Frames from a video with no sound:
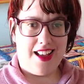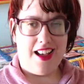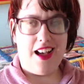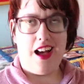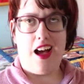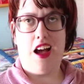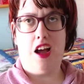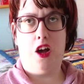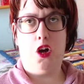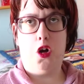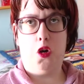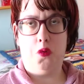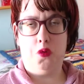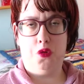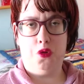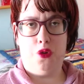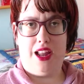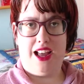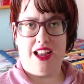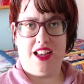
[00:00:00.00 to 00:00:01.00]
I hope
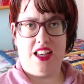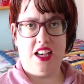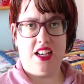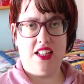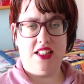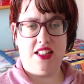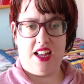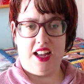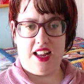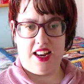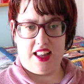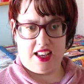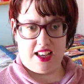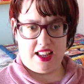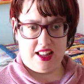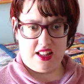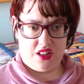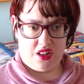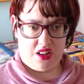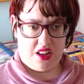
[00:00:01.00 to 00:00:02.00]
you like it, and
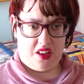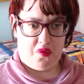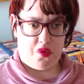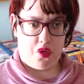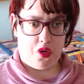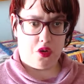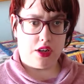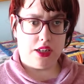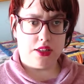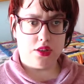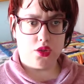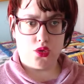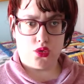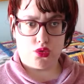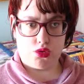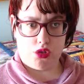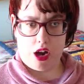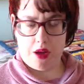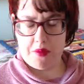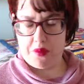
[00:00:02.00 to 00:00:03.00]
again, if you can
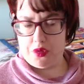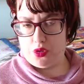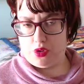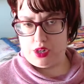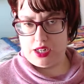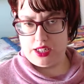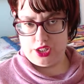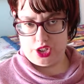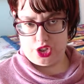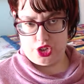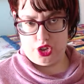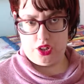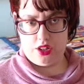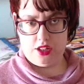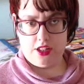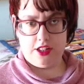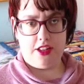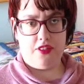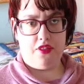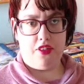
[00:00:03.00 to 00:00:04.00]
subscribe, you can
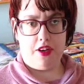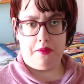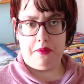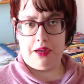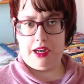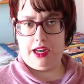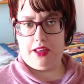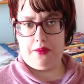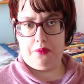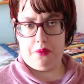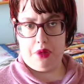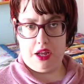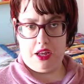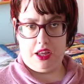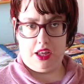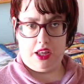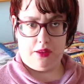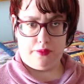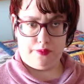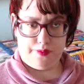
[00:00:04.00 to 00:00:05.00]
join the family
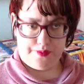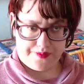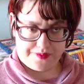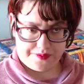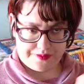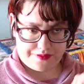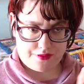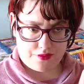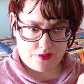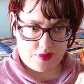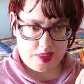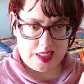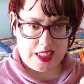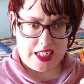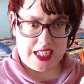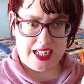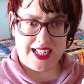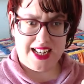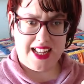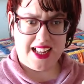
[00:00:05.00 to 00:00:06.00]
by
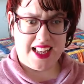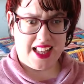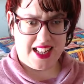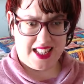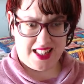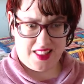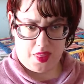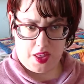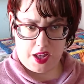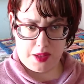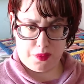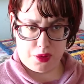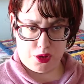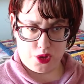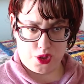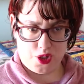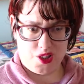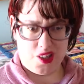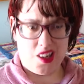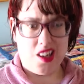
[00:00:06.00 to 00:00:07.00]
clicking that
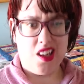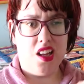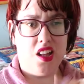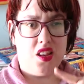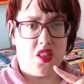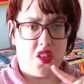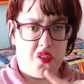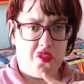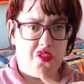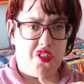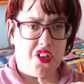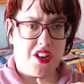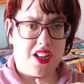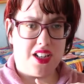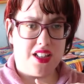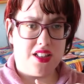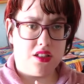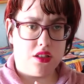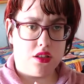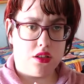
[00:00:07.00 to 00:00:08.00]
button. Don't
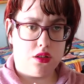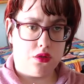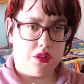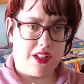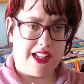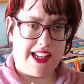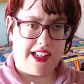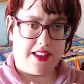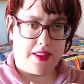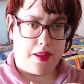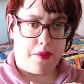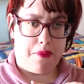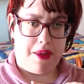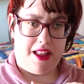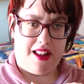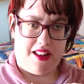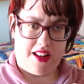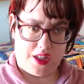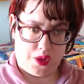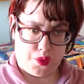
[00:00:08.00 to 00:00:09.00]
forget to click the
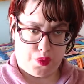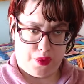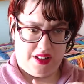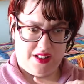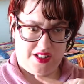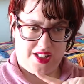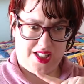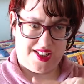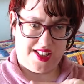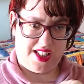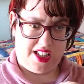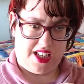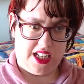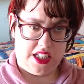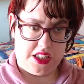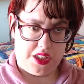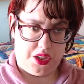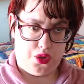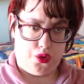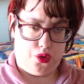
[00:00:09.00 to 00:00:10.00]
bell as well, just in
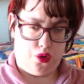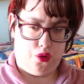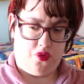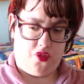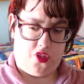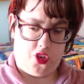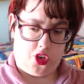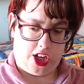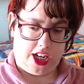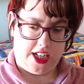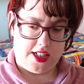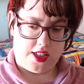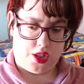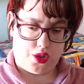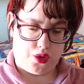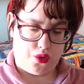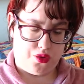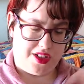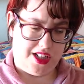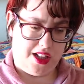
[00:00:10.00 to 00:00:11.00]
case YouTube forgets
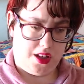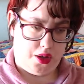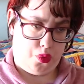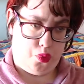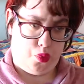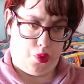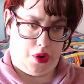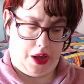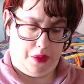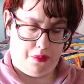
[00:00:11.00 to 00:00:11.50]
to tell you when